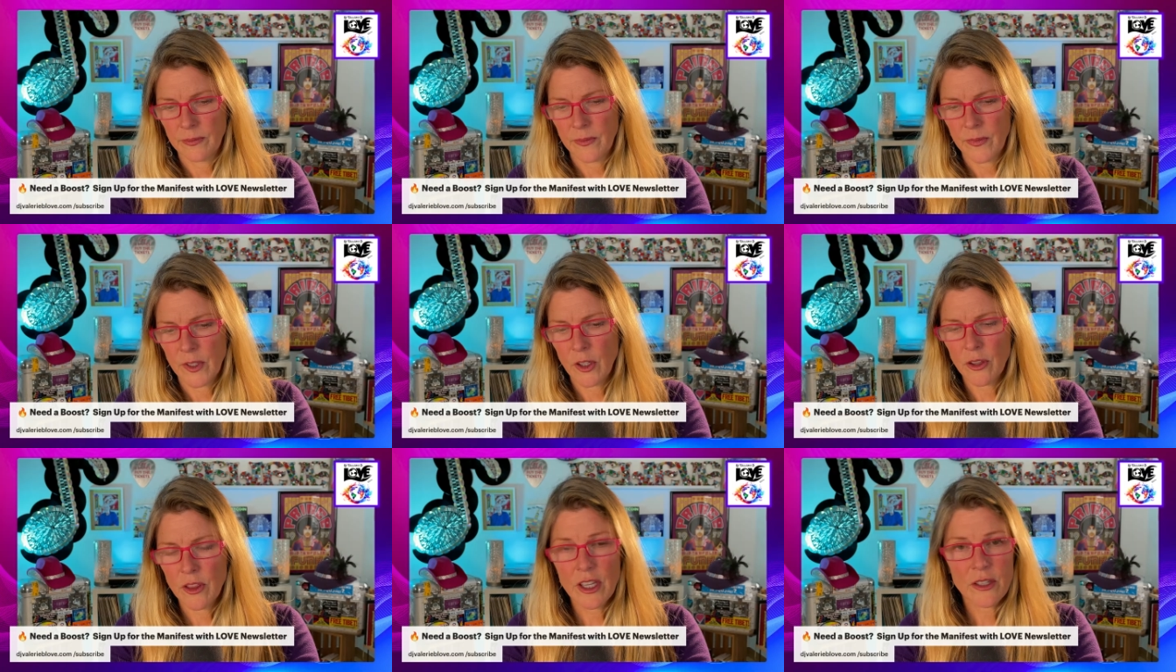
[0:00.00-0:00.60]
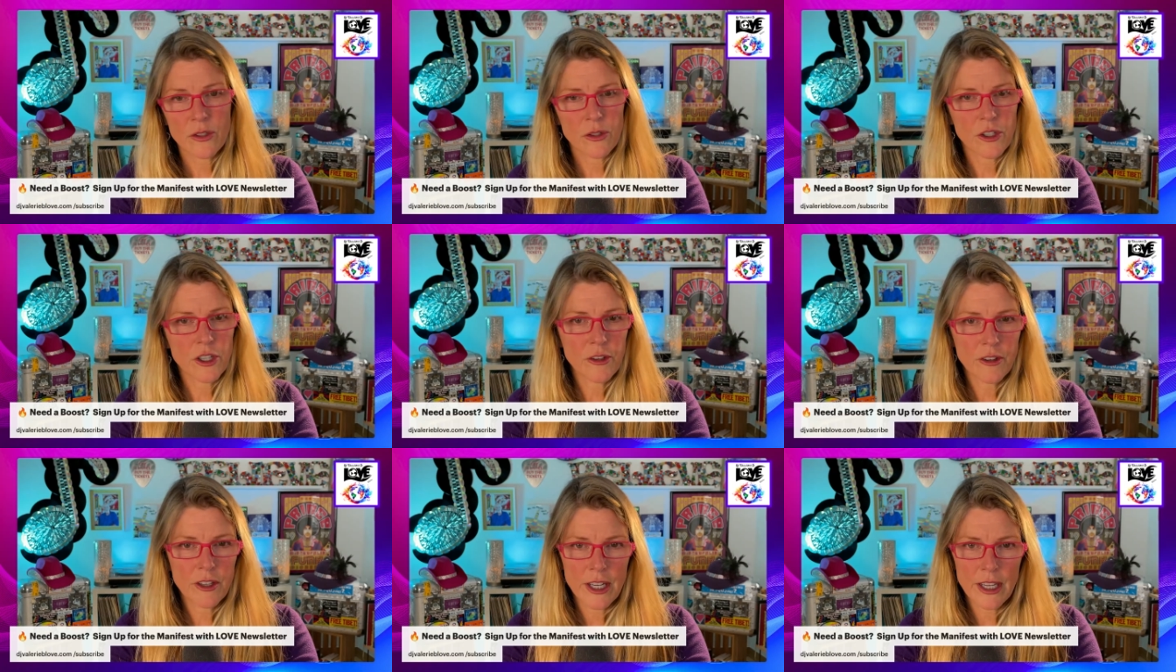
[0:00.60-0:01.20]
The good things are
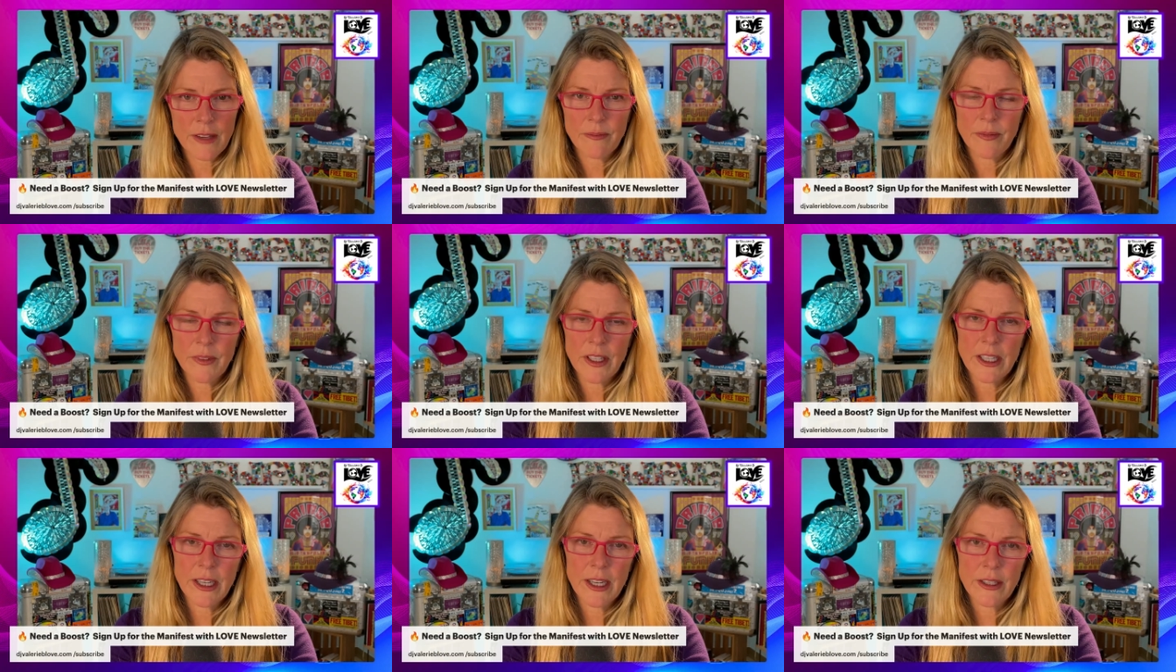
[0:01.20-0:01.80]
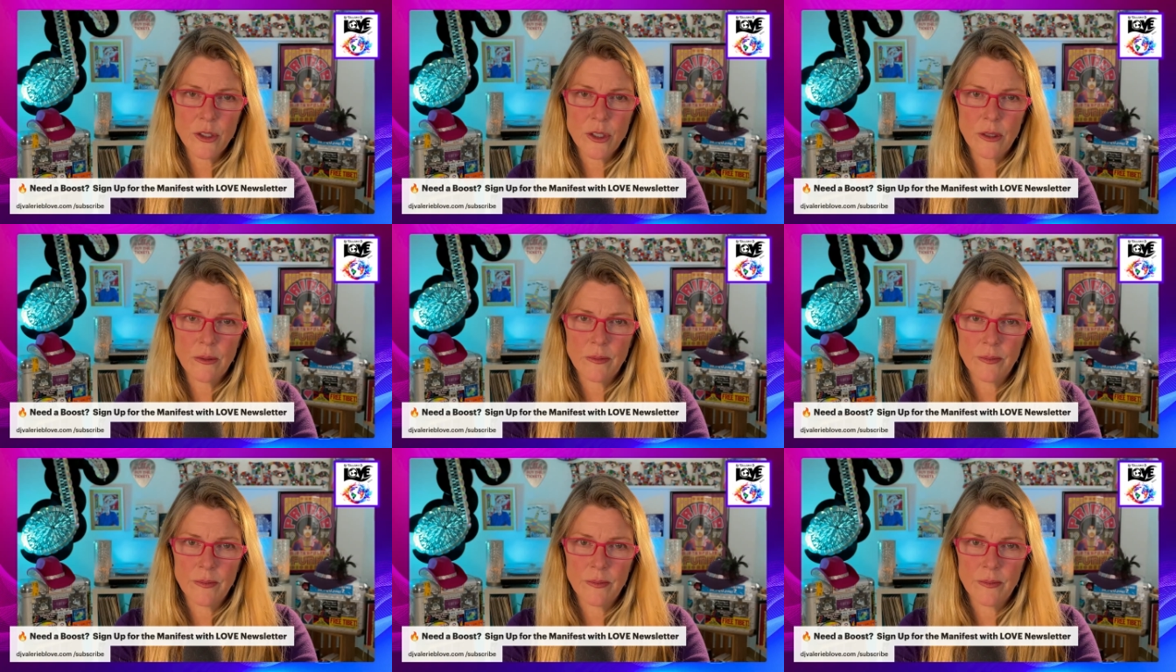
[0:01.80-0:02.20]
unity and connection.